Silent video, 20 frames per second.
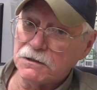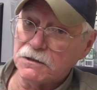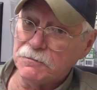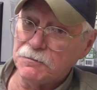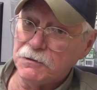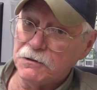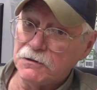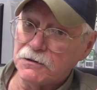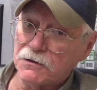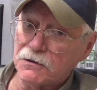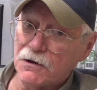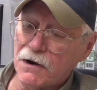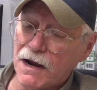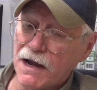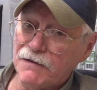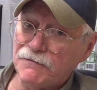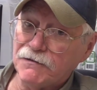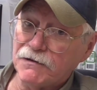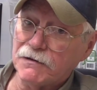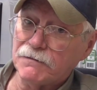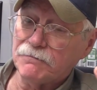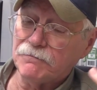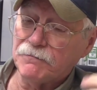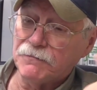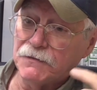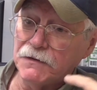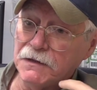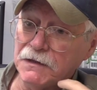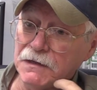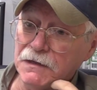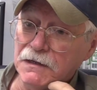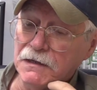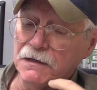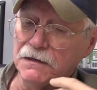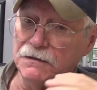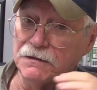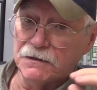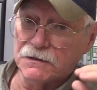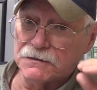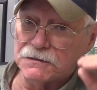computer graphic,
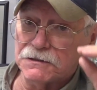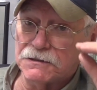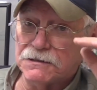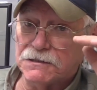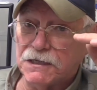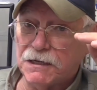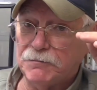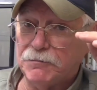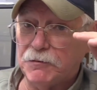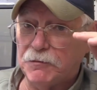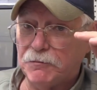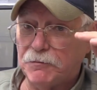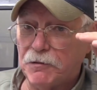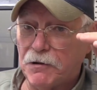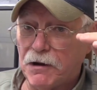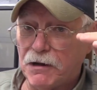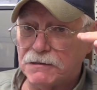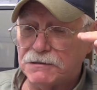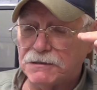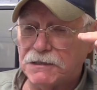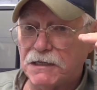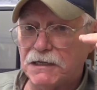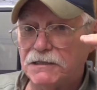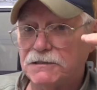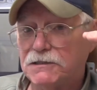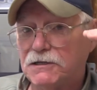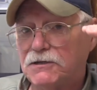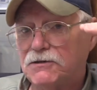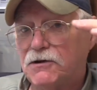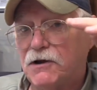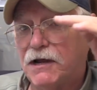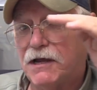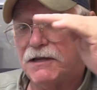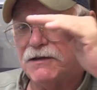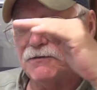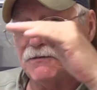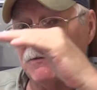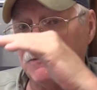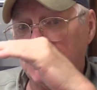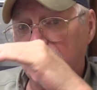there's a simple process to
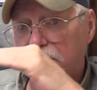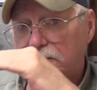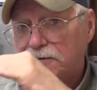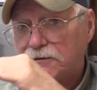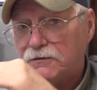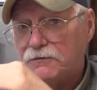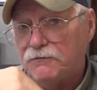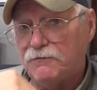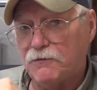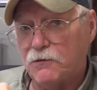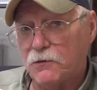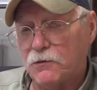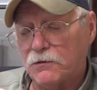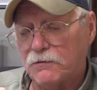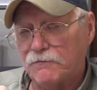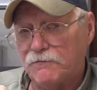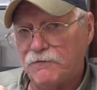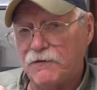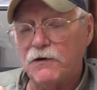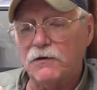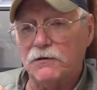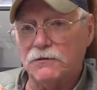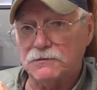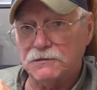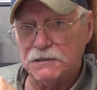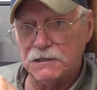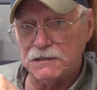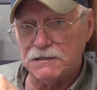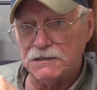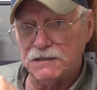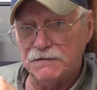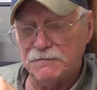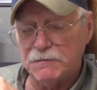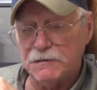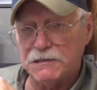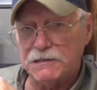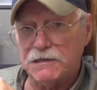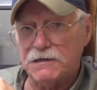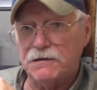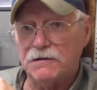transfer it to a photosensitive
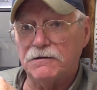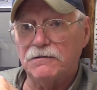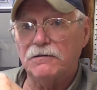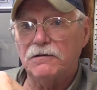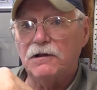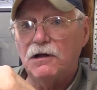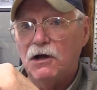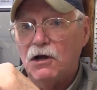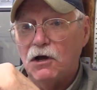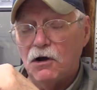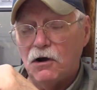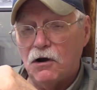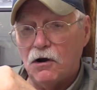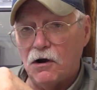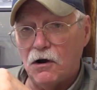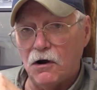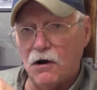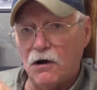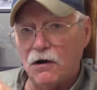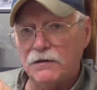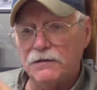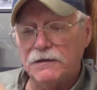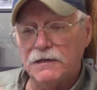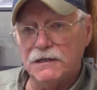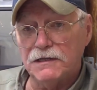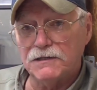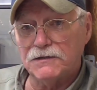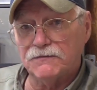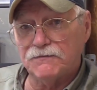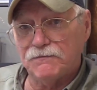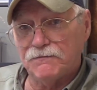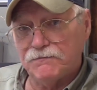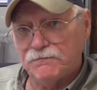material on this